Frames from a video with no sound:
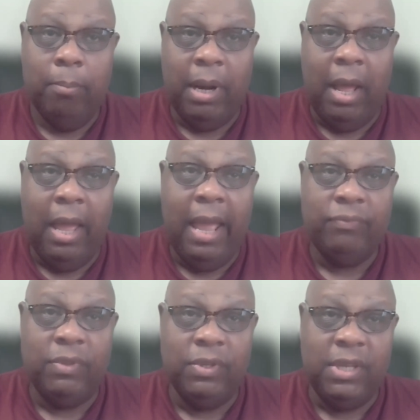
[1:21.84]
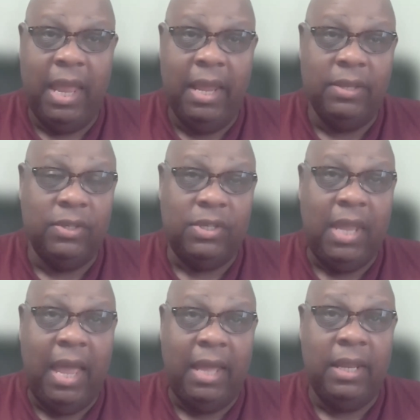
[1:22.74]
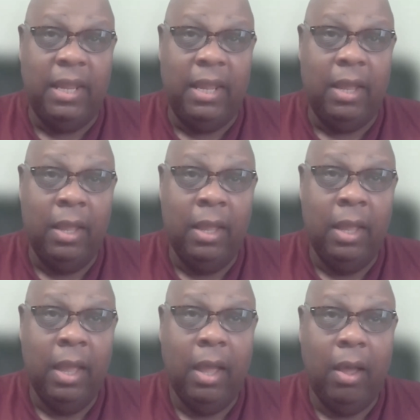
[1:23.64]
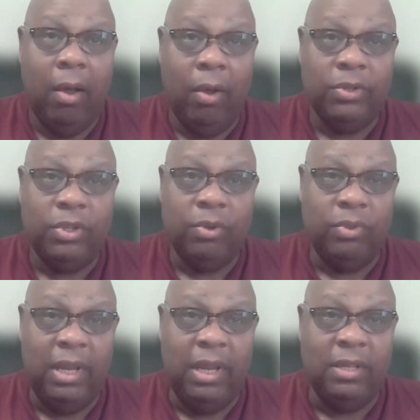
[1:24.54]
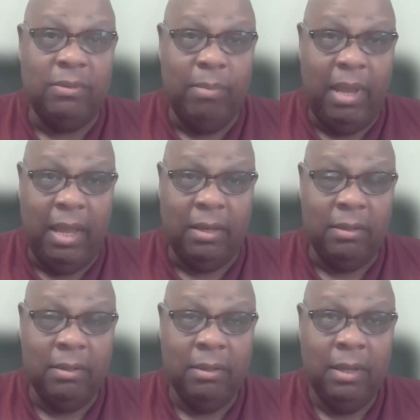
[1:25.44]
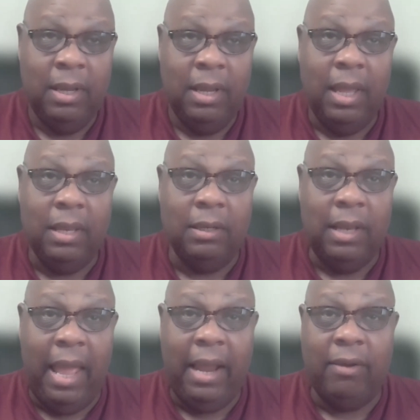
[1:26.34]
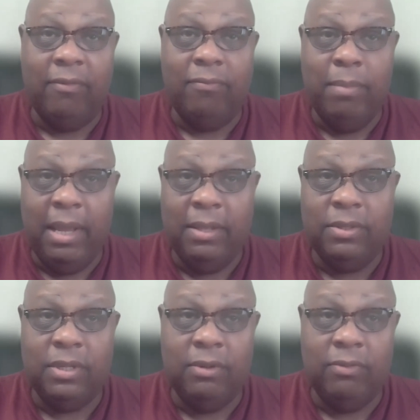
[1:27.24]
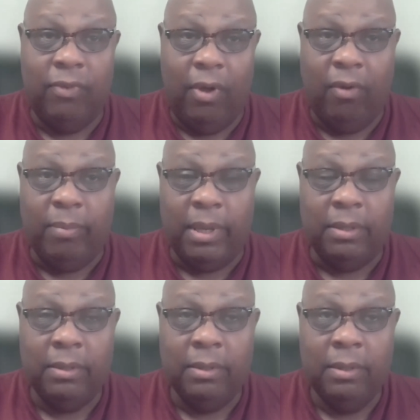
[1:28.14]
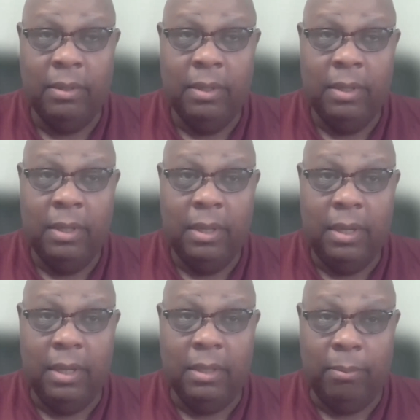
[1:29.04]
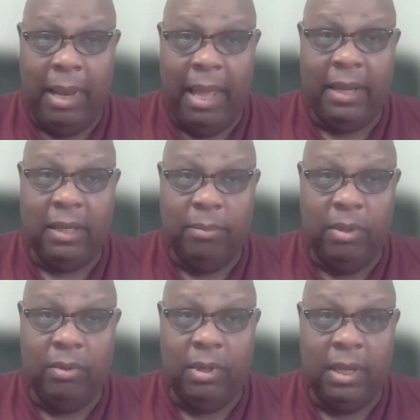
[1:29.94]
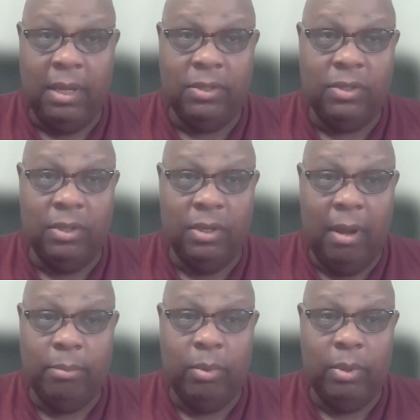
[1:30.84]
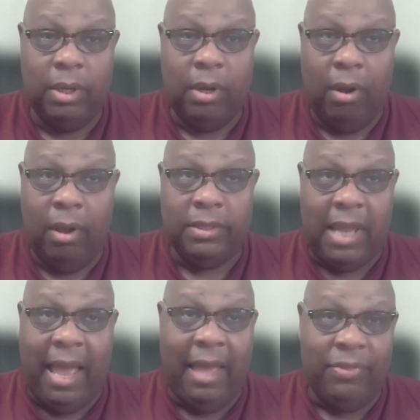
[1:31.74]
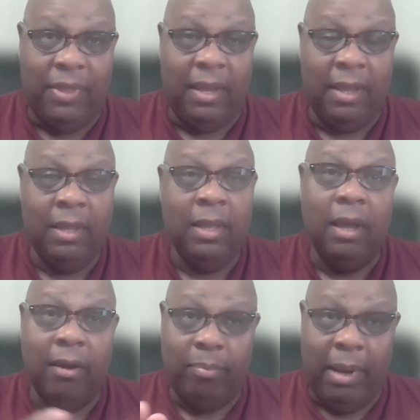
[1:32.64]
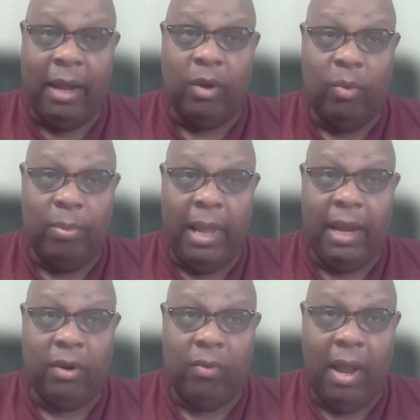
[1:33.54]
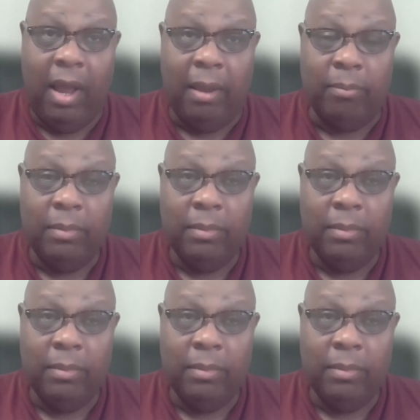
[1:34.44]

But I have to say, society also needs men. And the lack of men's involvement in the Black community is the number one cause, I think, of Black on Black crime